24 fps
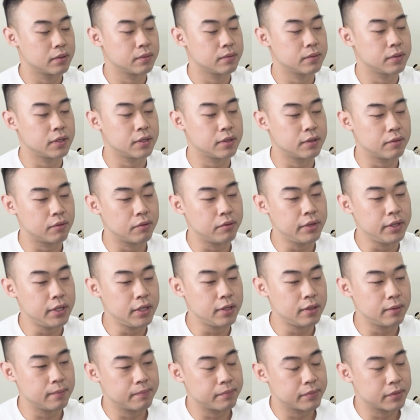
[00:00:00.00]
The
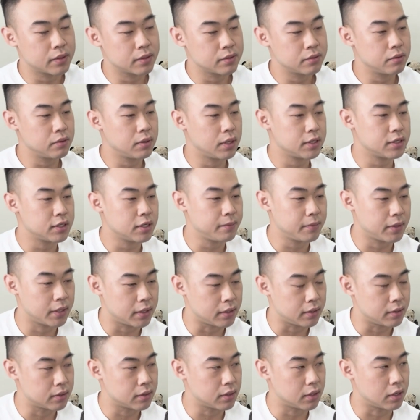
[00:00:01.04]
only so last time
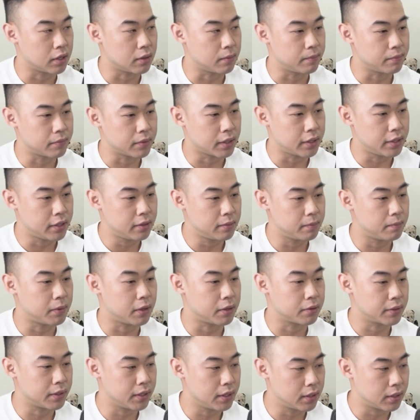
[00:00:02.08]
I did
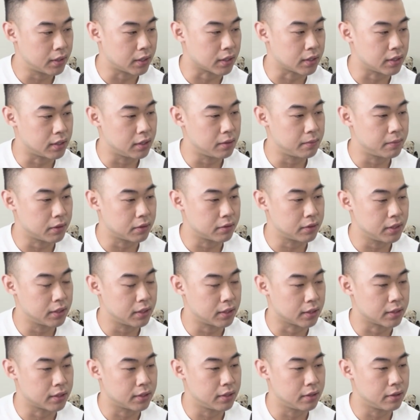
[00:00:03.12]
bulking cutting,
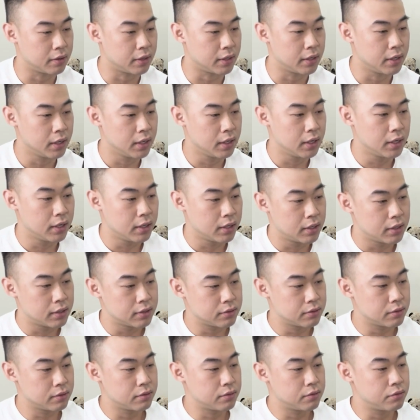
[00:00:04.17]
right?
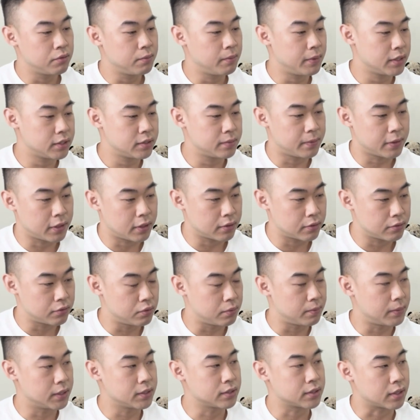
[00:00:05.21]
So 2 months bulk, 2
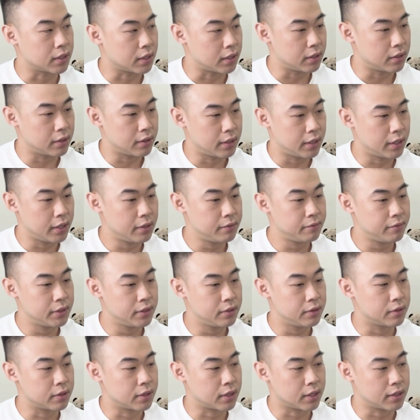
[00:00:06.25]
months cut, and then when
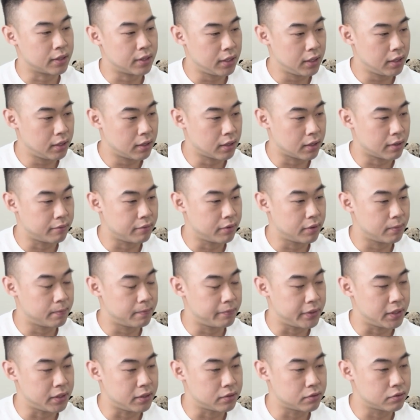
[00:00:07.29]
you're cutting, I would
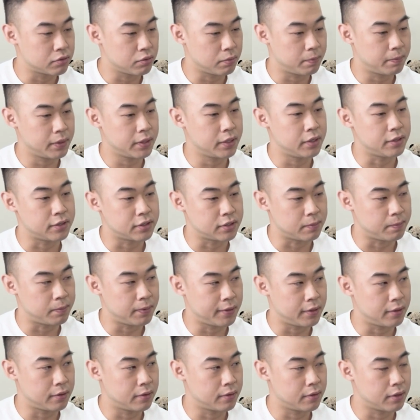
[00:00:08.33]
be super
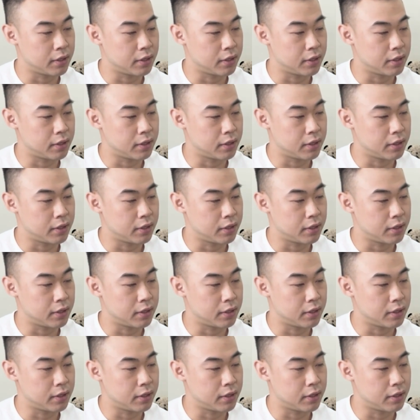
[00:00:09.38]
disciplined,